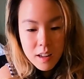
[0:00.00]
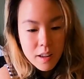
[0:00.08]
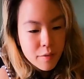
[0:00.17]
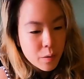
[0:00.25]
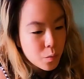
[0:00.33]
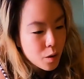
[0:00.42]

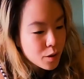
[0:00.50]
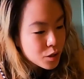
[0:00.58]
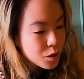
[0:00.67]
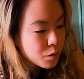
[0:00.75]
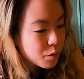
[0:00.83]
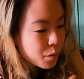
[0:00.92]
If it wants
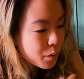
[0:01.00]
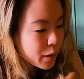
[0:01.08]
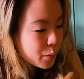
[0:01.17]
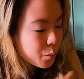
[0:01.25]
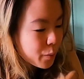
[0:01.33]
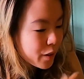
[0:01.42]
to grow,
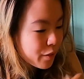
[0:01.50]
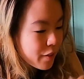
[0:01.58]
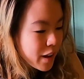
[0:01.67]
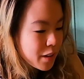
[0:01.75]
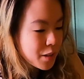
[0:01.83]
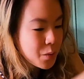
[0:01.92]
it will
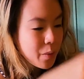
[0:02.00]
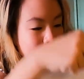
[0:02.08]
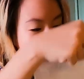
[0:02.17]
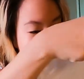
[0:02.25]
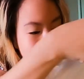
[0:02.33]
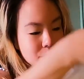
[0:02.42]
find its way
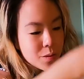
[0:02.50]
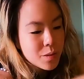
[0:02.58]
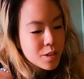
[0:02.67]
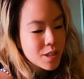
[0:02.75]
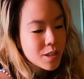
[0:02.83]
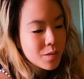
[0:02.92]
out. So
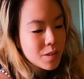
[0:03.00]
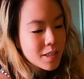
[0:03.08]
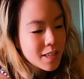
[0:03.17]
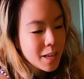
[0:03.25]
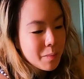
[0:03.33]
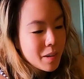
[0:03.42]
just do the
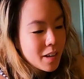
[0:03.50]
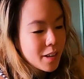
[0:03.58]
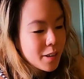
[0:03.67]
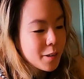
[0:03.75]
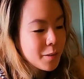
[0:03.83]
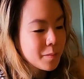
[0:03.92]
same
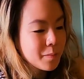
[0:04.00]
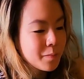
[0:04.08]
here.